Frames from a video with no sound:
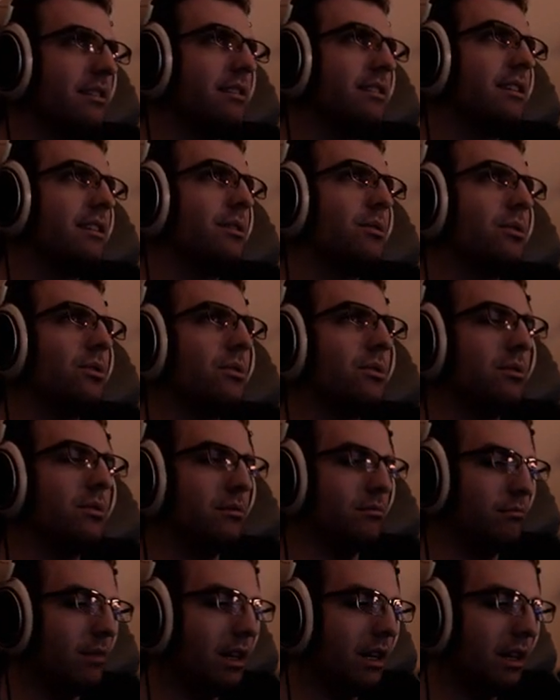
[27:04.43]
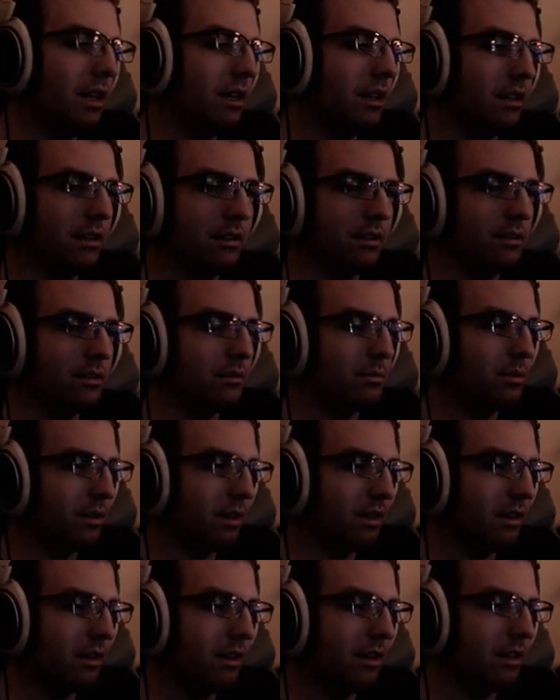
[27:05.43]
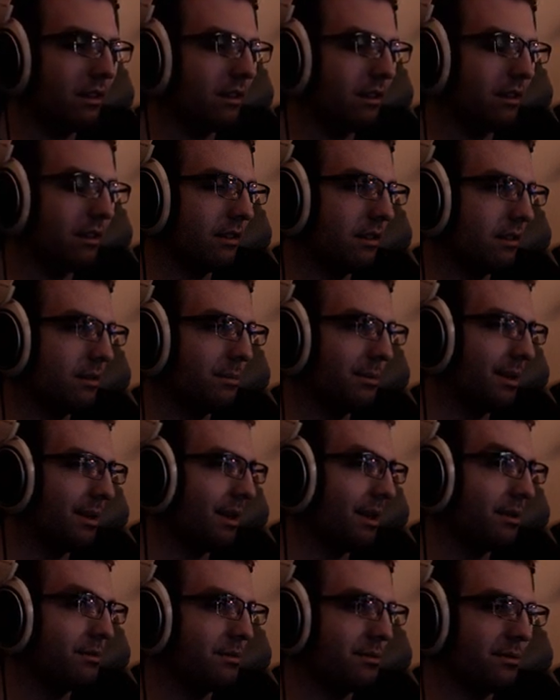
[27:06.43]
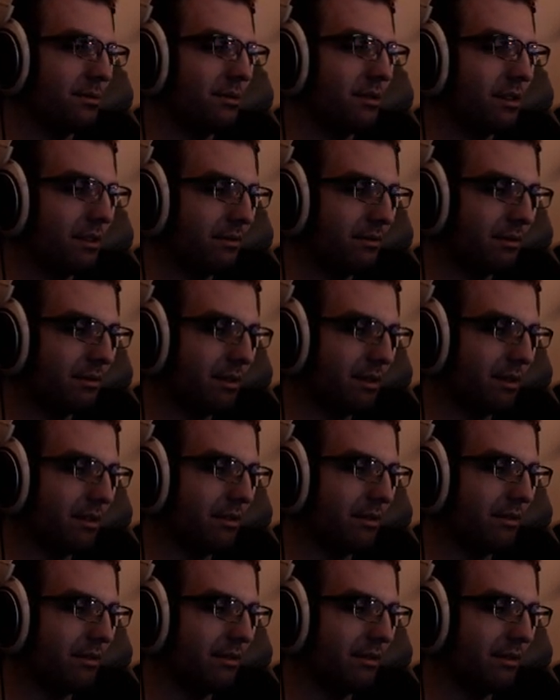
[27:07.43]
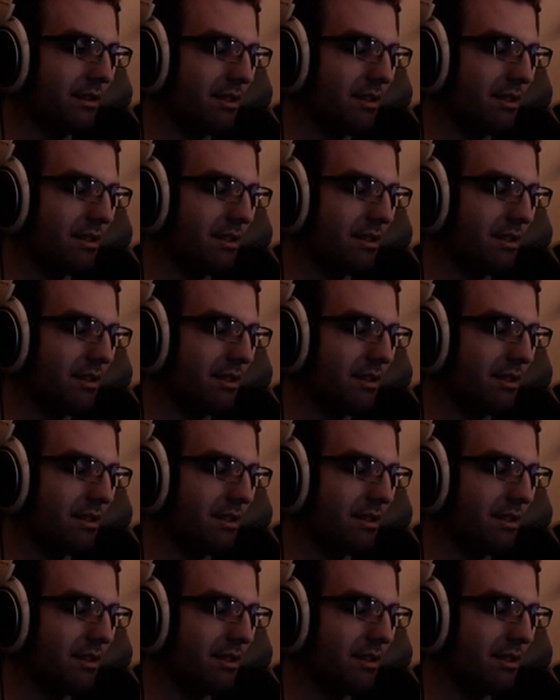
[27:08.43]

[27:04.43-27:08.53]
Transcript: They weren't holding back. They were going pretty crazy. Like some of the angels were like fucking.